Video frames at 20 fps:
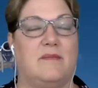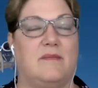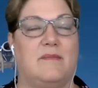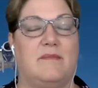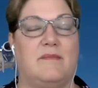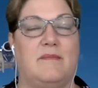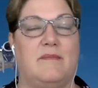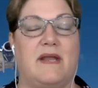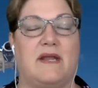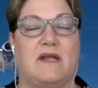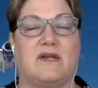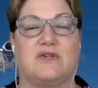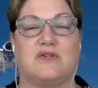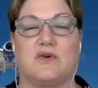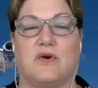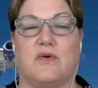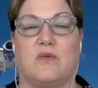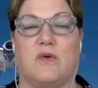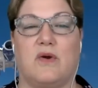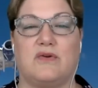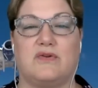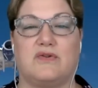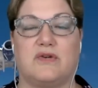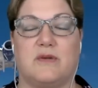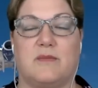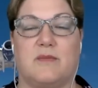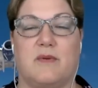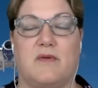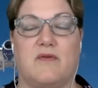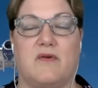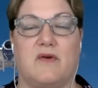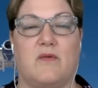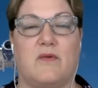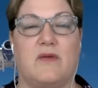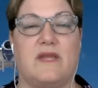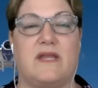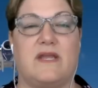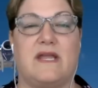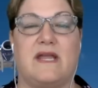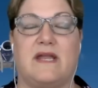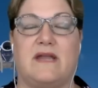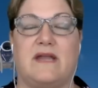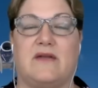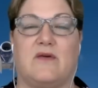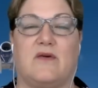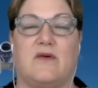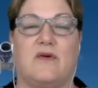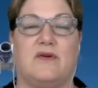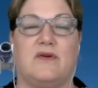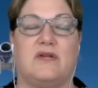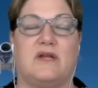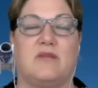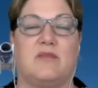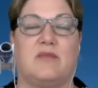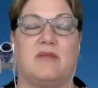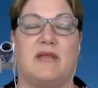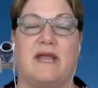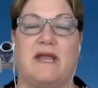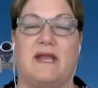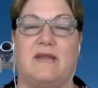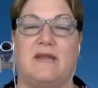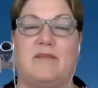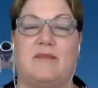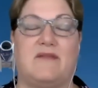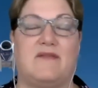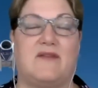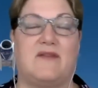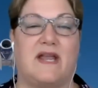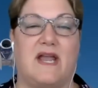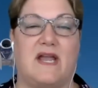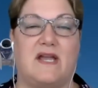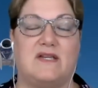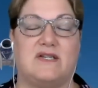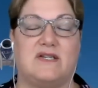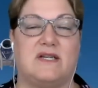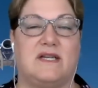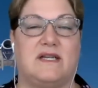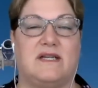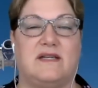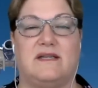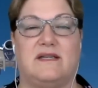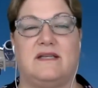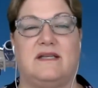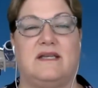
make a short road trip over a weekend or you can plan a big vacation and